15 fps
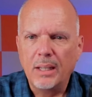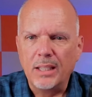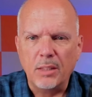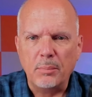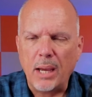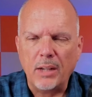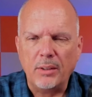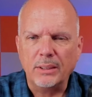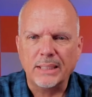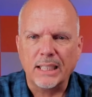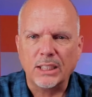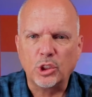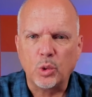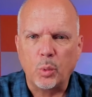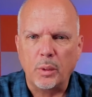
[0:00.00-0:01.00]
The battery's
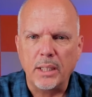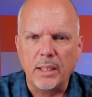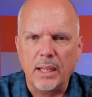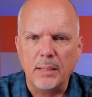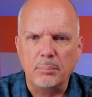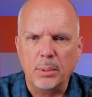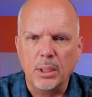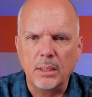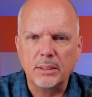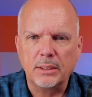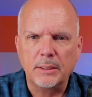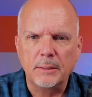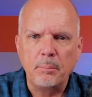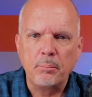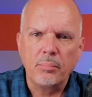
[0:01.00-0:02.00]
like twenty-nine
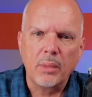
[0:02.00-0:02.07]
bucks.